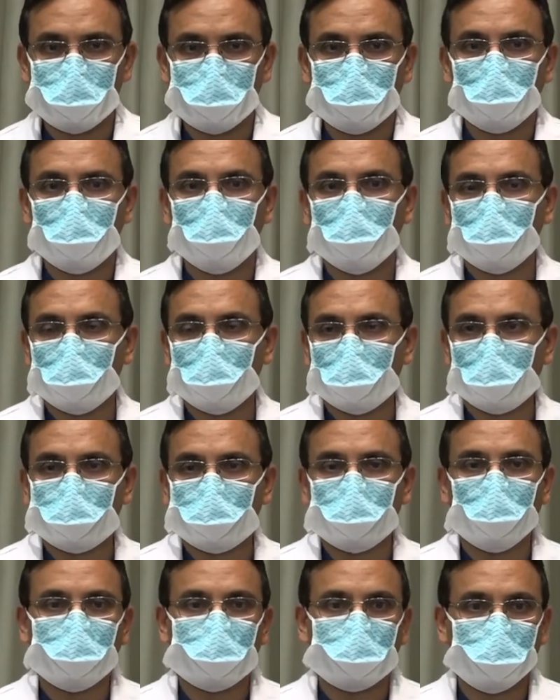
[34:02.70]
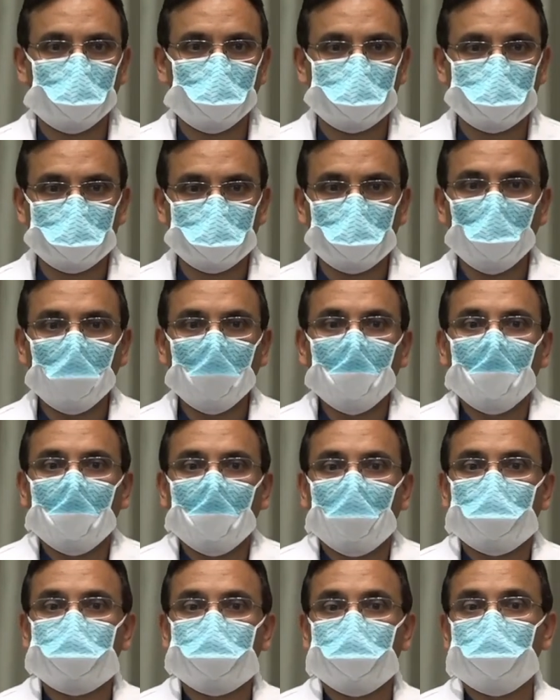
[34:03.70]
Wound Healing and Hyperbaric Medicine.
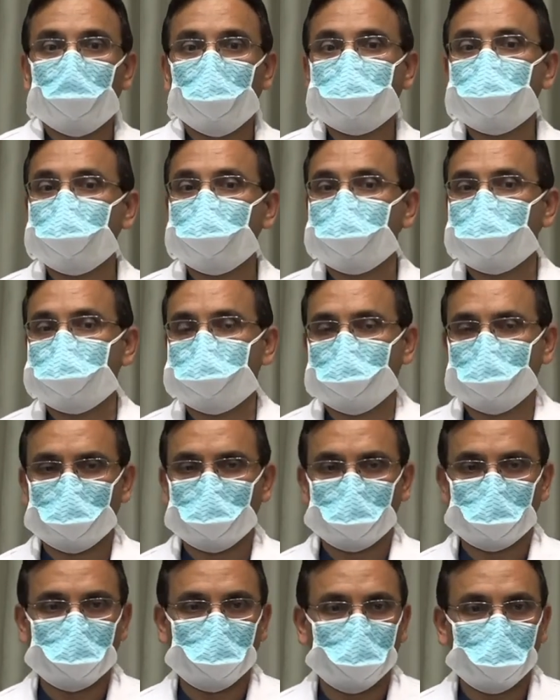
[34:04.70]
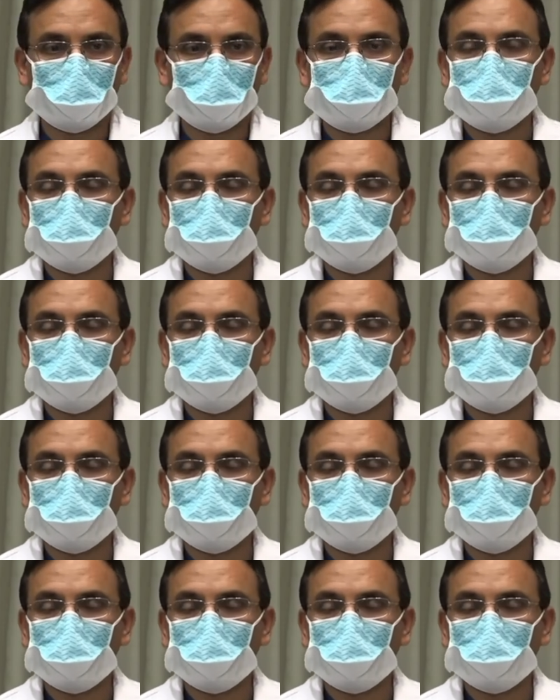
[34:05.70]
It's a multidisciplinary clinic.